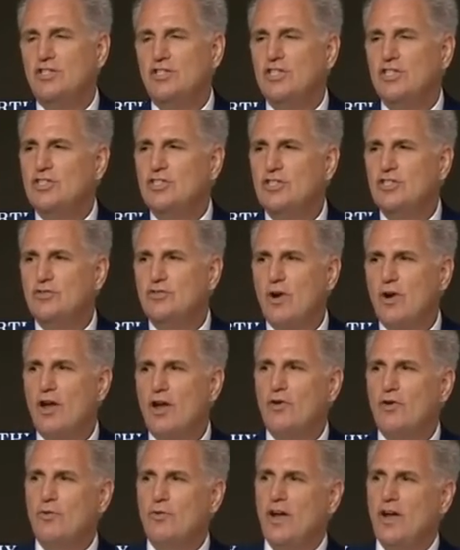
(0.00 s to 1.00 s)
Just as
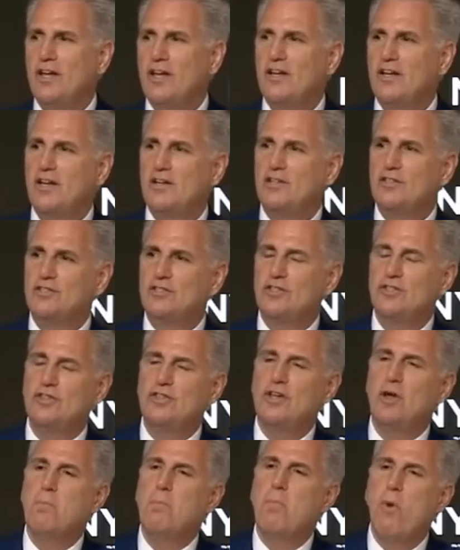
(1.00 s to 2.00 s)
Ronald Reagan
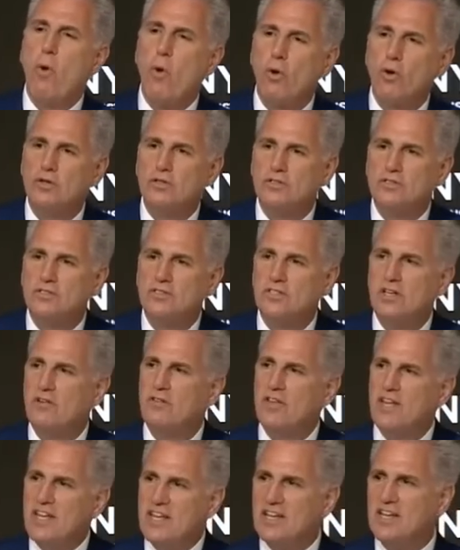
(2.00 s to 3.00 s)
understood the importance
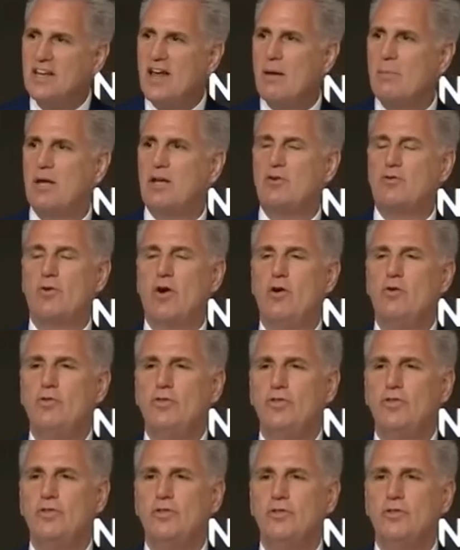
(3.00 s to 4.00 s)
of economic
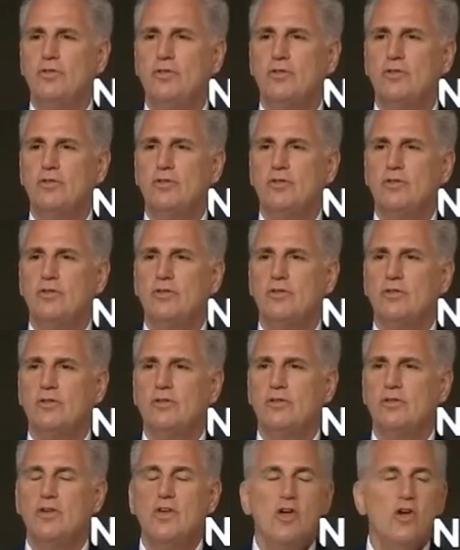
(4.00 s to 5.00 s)
growth,
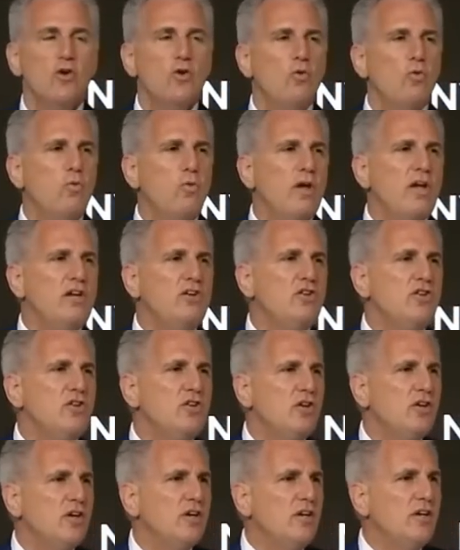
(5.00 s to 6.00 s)
we
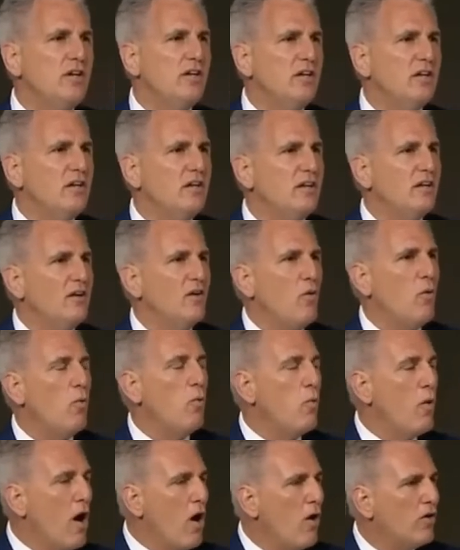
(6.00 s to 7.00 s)
should
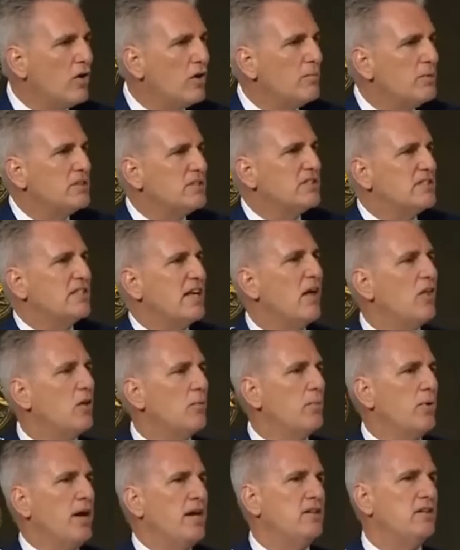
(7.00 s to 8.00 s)
welcome and
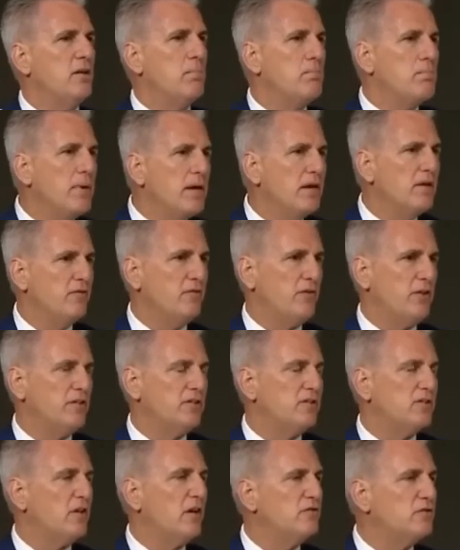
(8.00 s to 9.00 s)
celebrate the
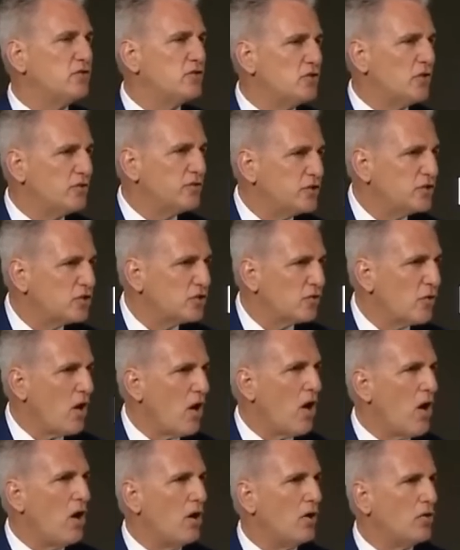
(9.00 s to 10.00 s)
benefits of a
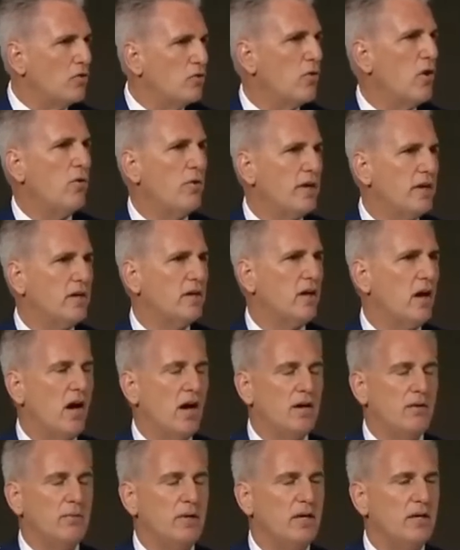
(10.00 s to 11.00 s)
strong, growing
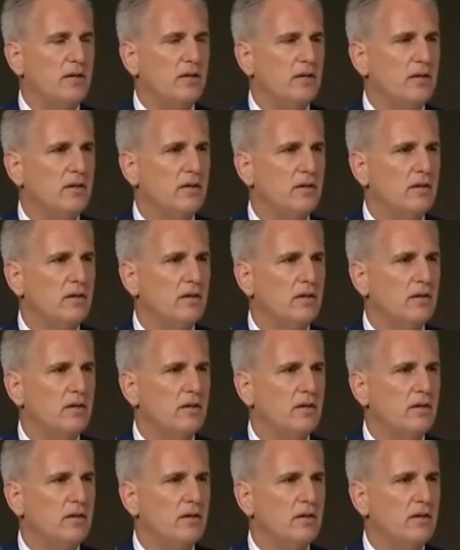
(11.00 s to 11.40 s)
economy.